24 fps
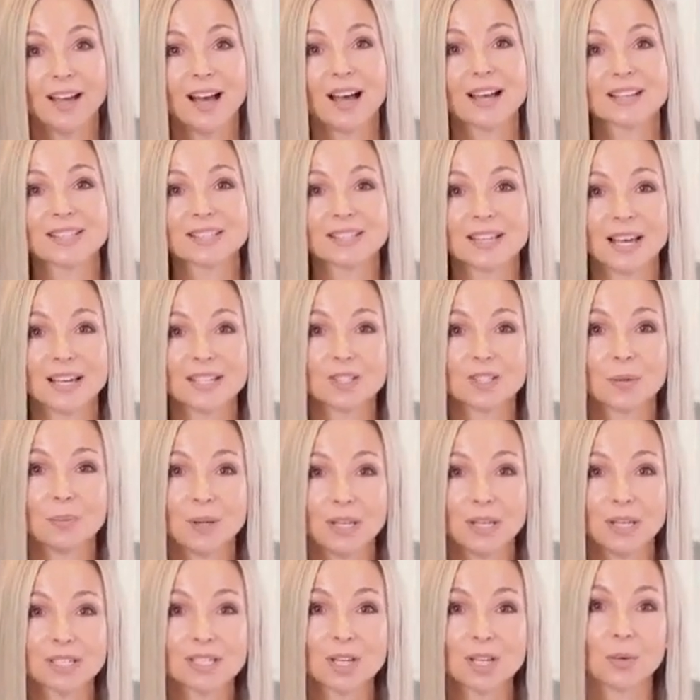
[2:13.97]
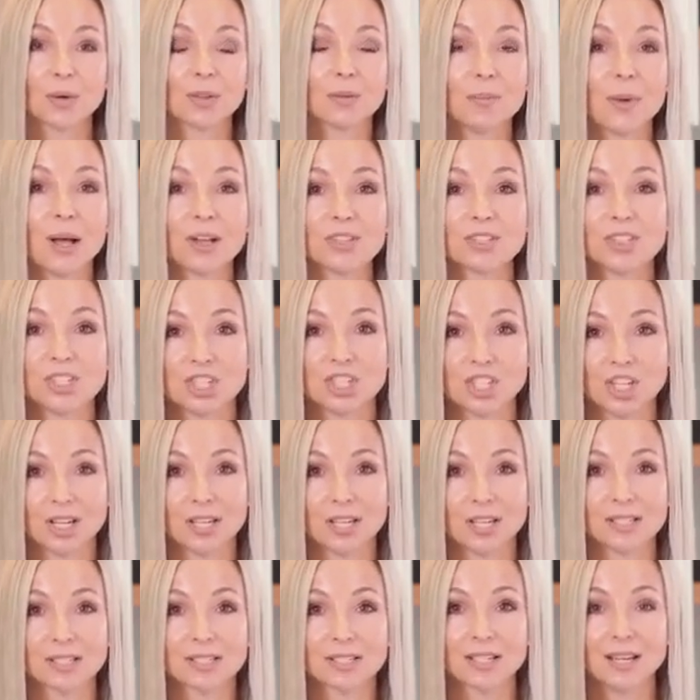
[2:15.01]
a slice of pizza with melted
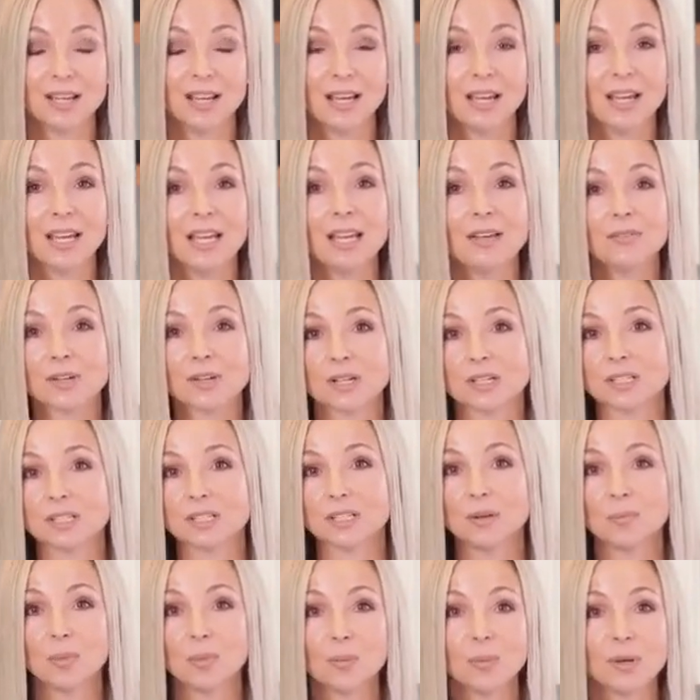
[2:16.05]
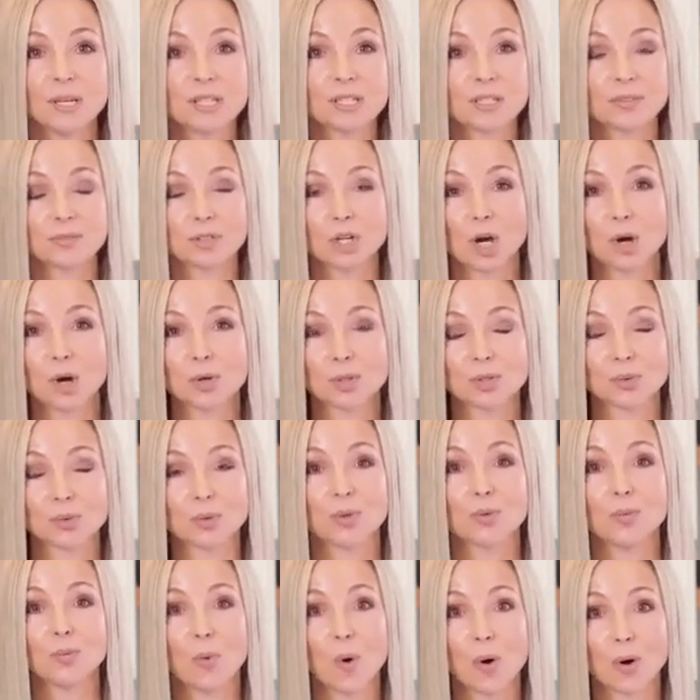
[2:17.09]
cheese, even a simple piece of toast
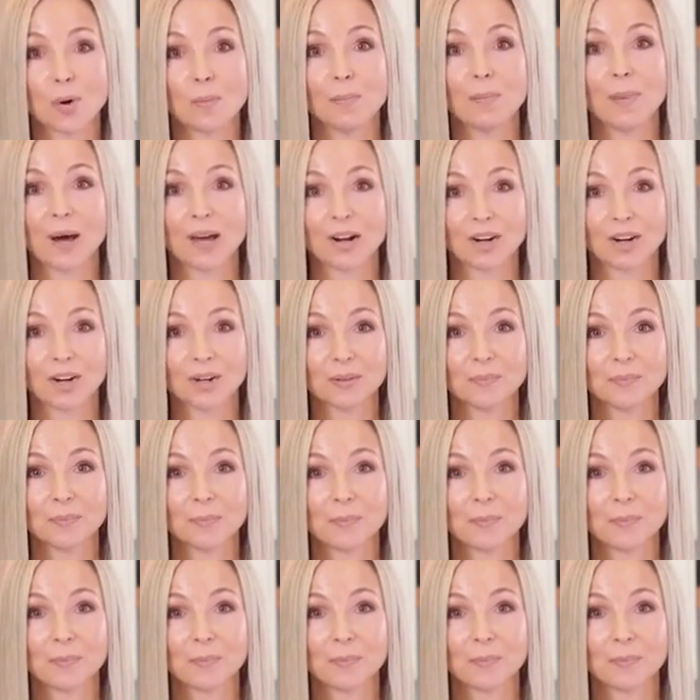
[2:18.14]
with warm butter.